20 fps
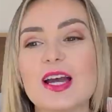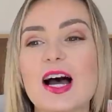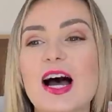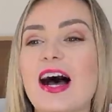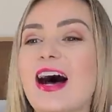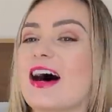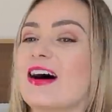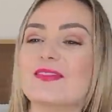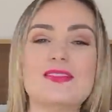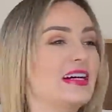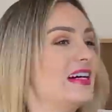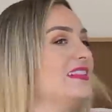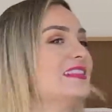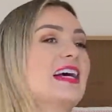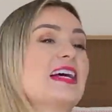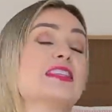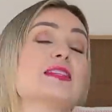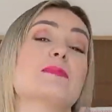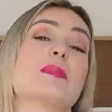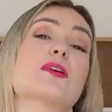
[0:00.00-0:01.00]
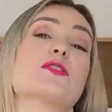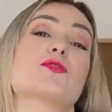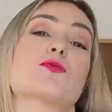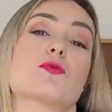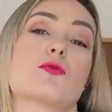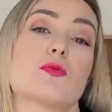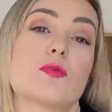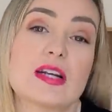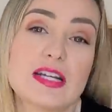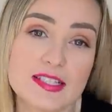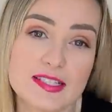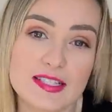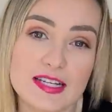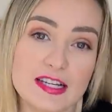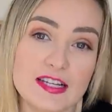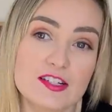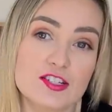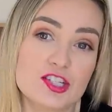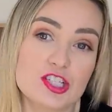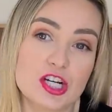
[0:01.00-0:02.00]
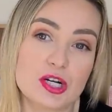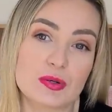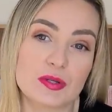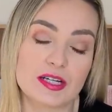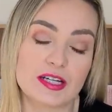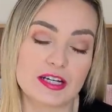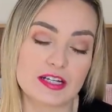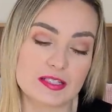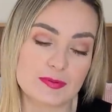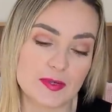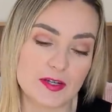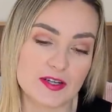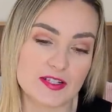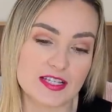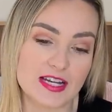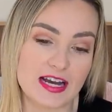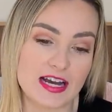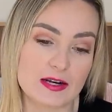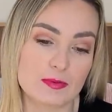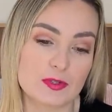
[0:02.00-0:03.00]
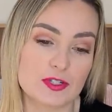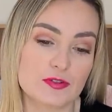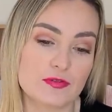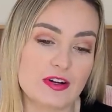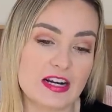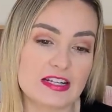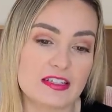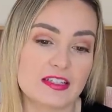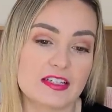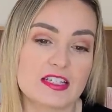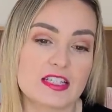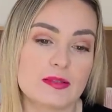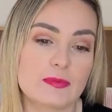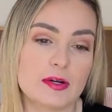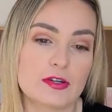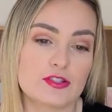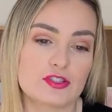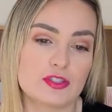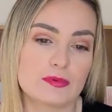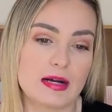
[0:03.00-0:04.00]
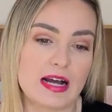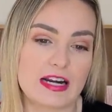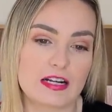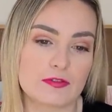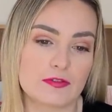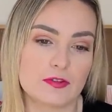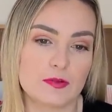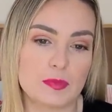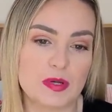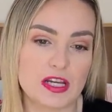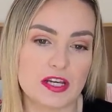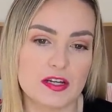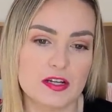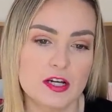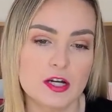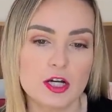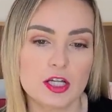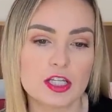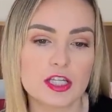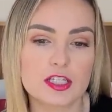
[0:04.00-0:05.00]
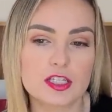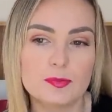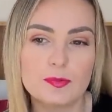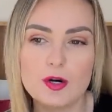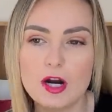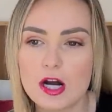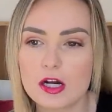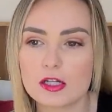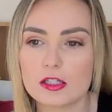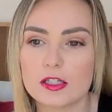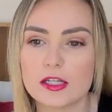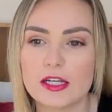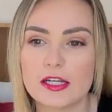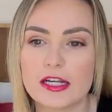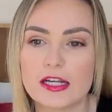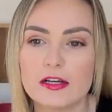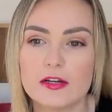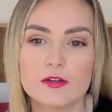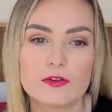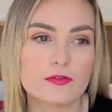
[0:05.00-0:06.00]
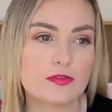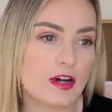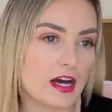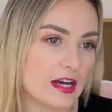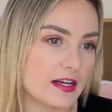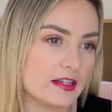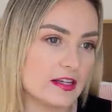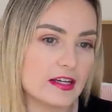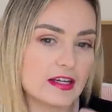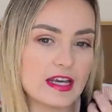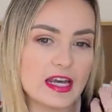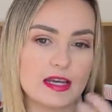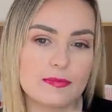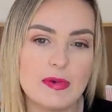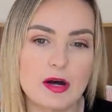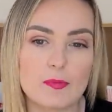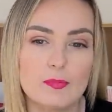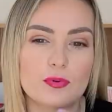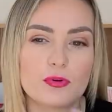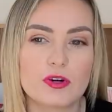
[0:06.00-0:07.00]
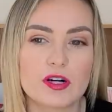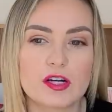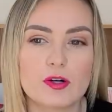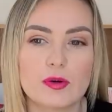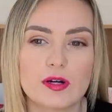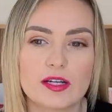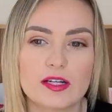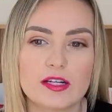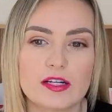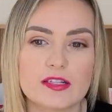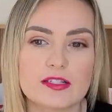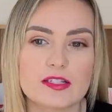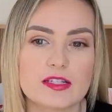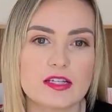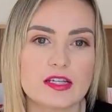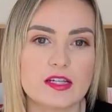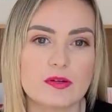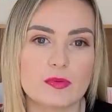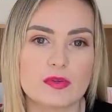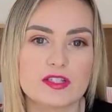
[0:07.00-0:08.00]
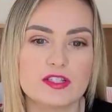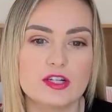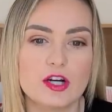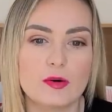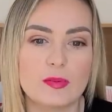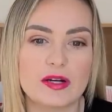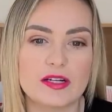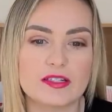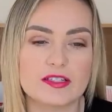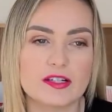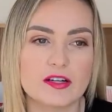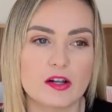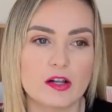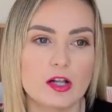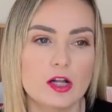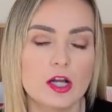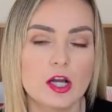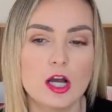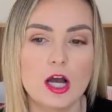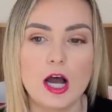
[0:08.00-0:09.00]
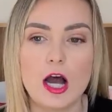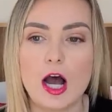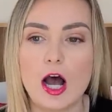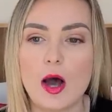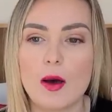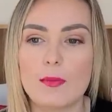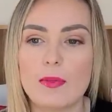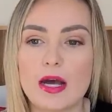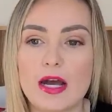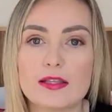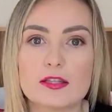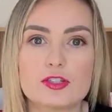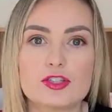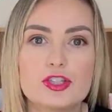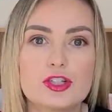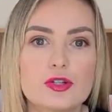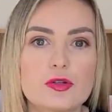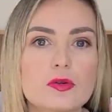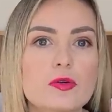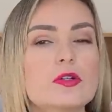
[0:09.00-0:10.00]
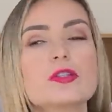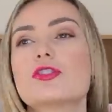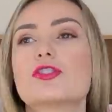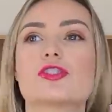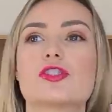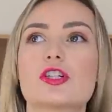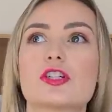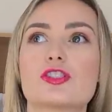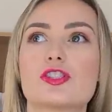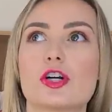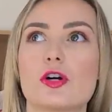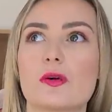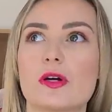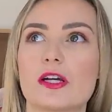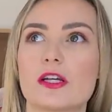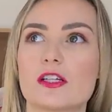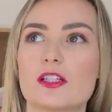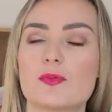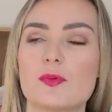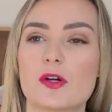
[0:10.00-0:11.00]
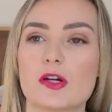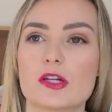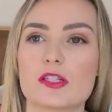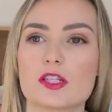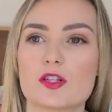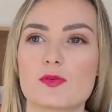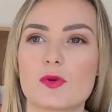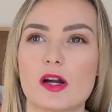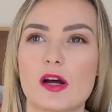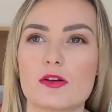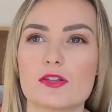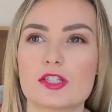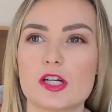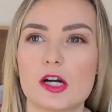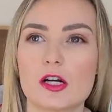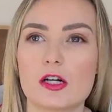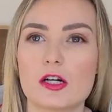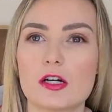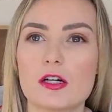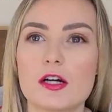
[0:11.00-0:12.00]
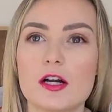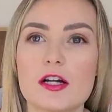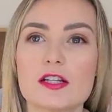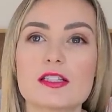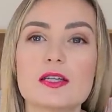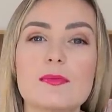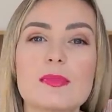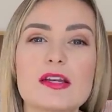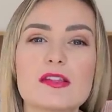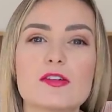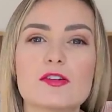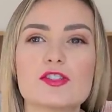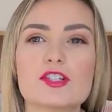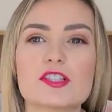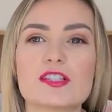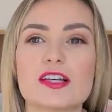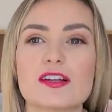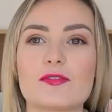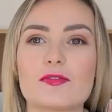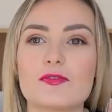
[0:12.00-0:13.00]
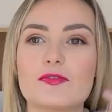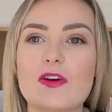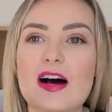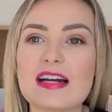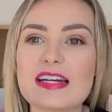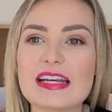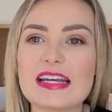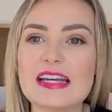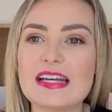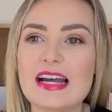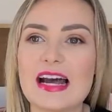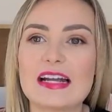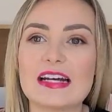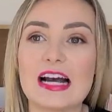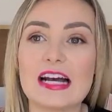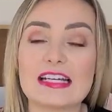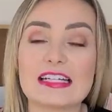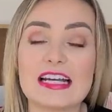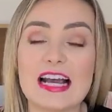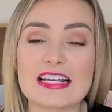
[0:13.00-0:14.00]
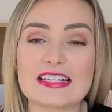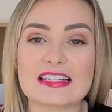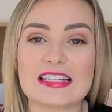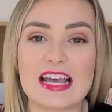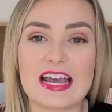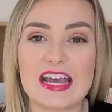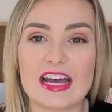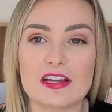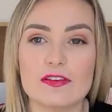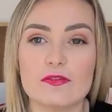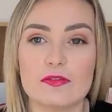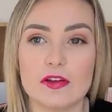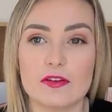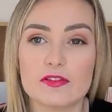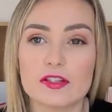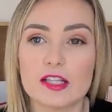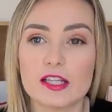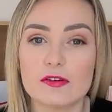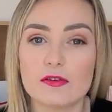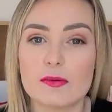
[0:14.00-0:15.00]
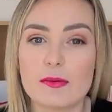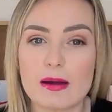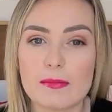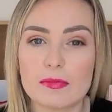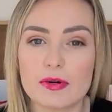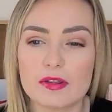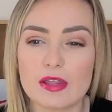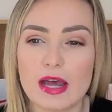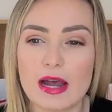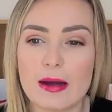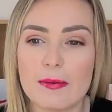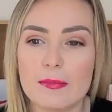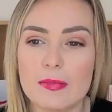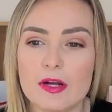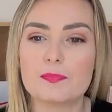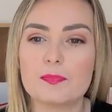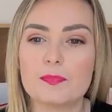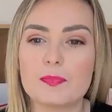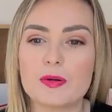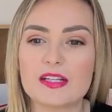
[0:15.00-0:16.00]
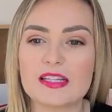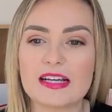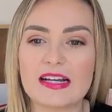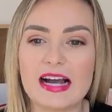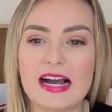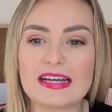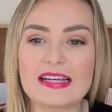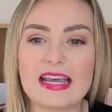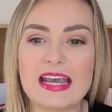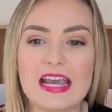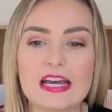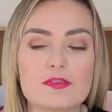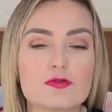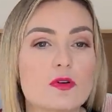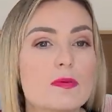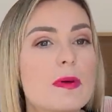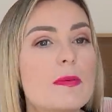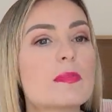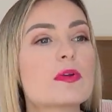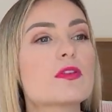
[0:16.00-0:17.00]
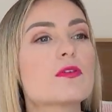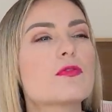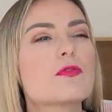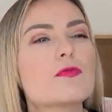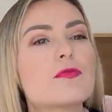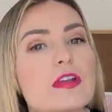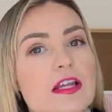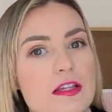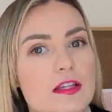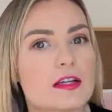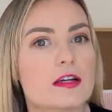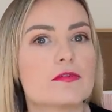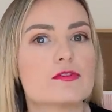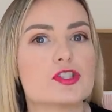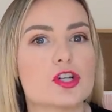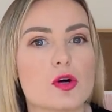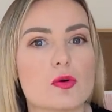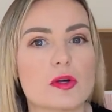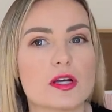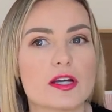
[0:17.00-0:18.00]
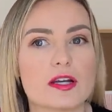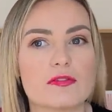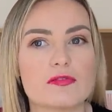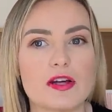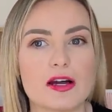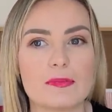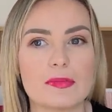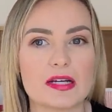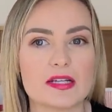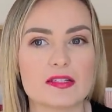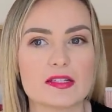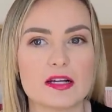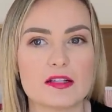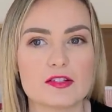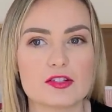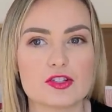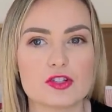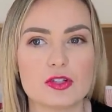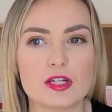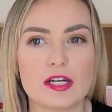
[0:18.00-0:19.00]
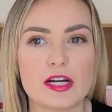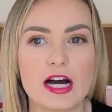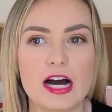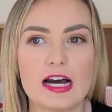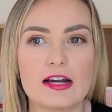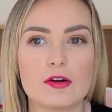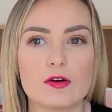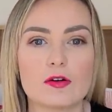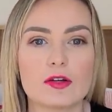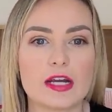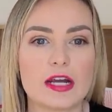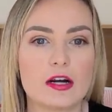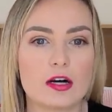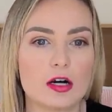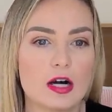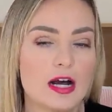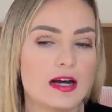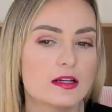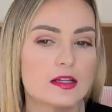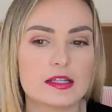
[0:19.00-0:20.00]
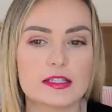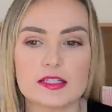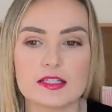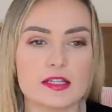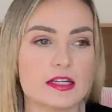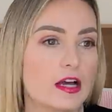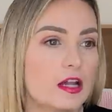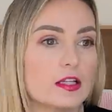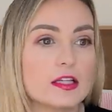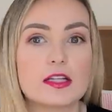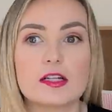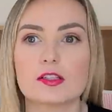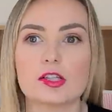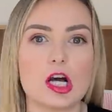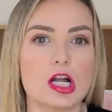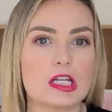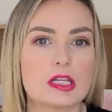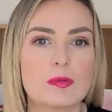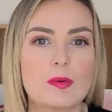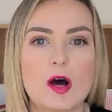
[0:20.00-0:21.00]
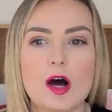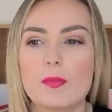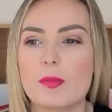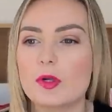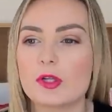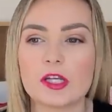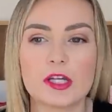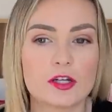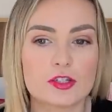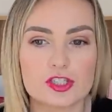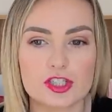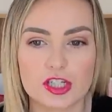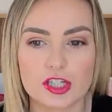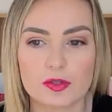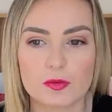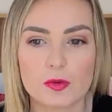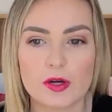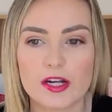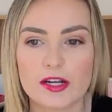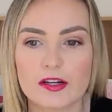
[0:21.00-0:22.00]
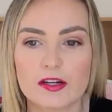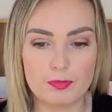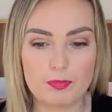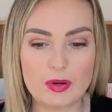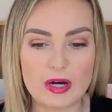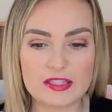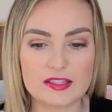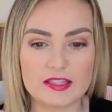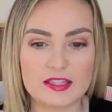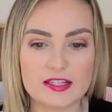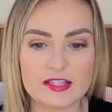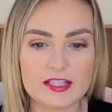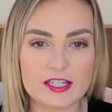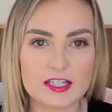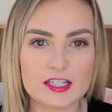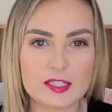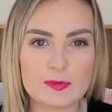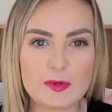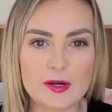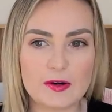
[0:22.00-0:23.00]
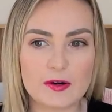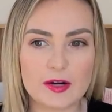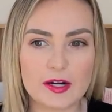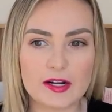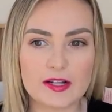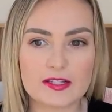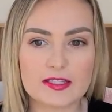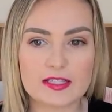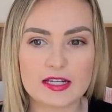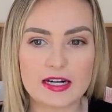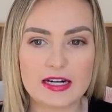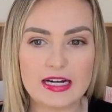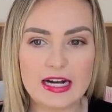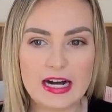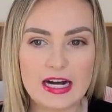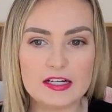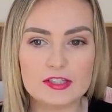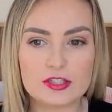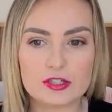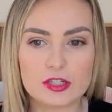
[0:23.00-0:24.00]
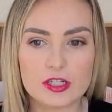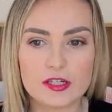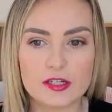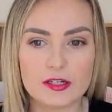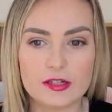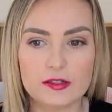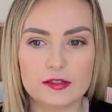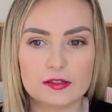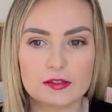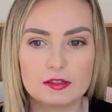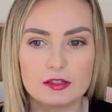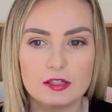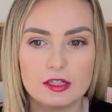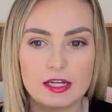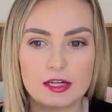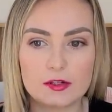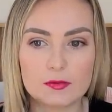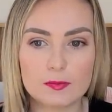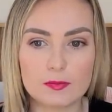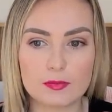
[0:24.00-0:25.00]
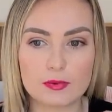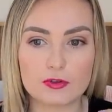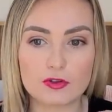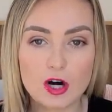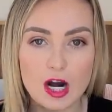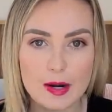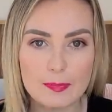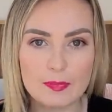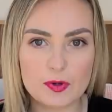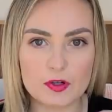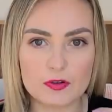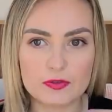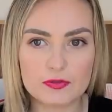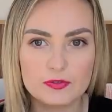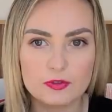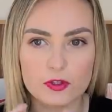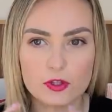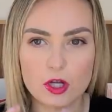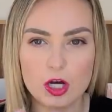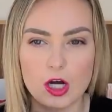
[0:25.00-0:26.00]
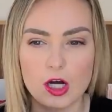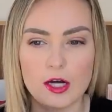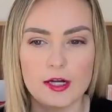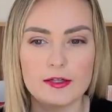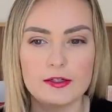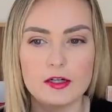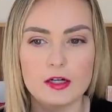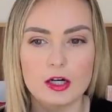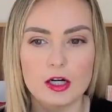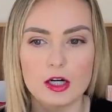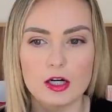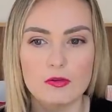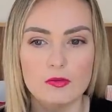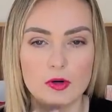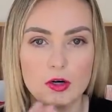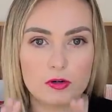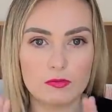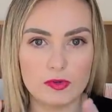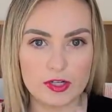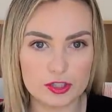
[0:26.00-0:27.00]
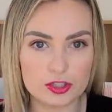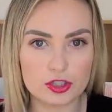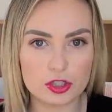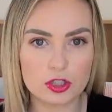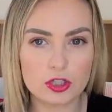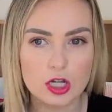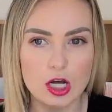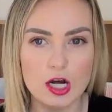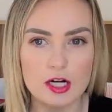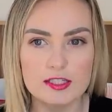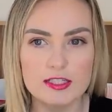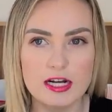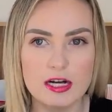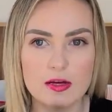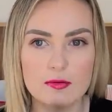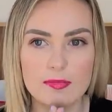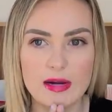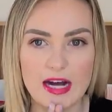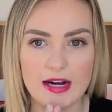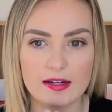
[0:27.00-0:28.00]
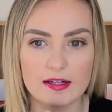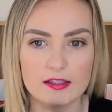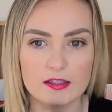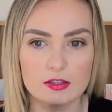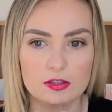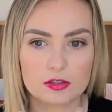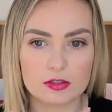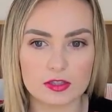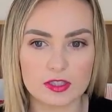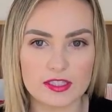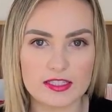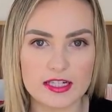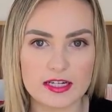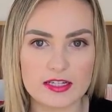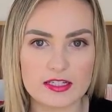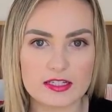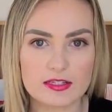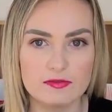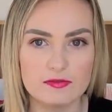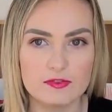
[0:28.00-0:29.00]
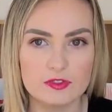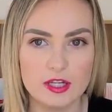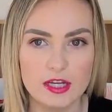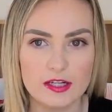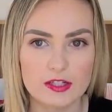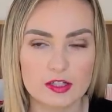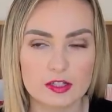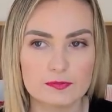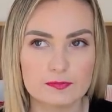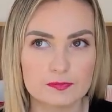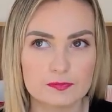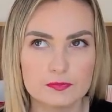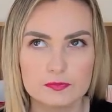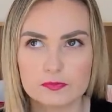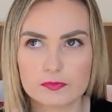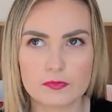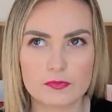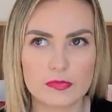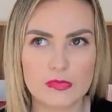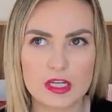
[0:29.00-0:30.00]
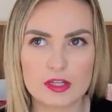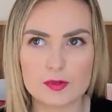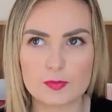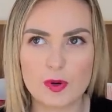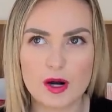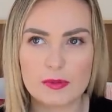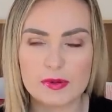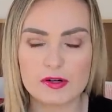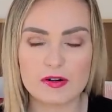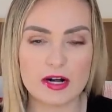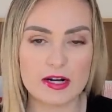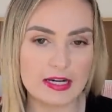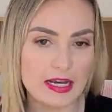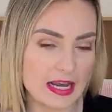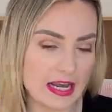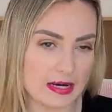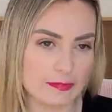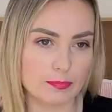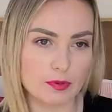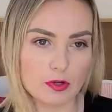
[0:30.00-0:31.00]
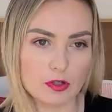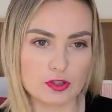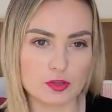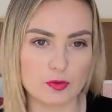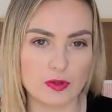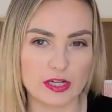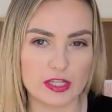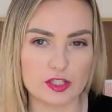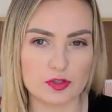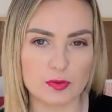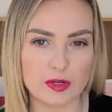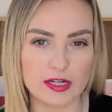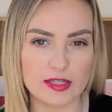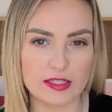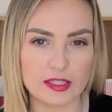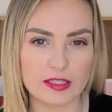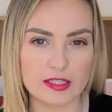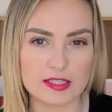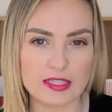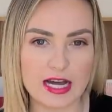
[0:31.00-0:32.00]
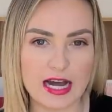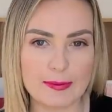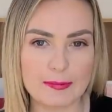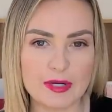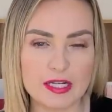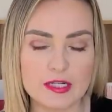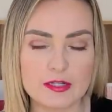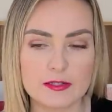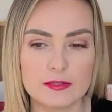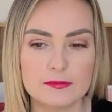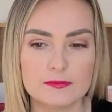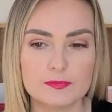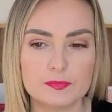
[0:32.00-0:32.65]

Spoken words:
And then the most recent choking experience I had, which frankly is the most traumatic for me, like the broccolini, fine. It came out pretty quick and easy. It was no big deal. And the two choking experiences when I was younger, to me, they're just like funny. And I, yes, can vividly remember them, but like, I can't remember the feeling of choking, if that makes sense. So like, I don't care. I'll eat a lollipop. I'll eat a chicken wing. But this experience that I had during the like proper full on original lockdown back in early days of like, it was probably around April 2020 that this happened.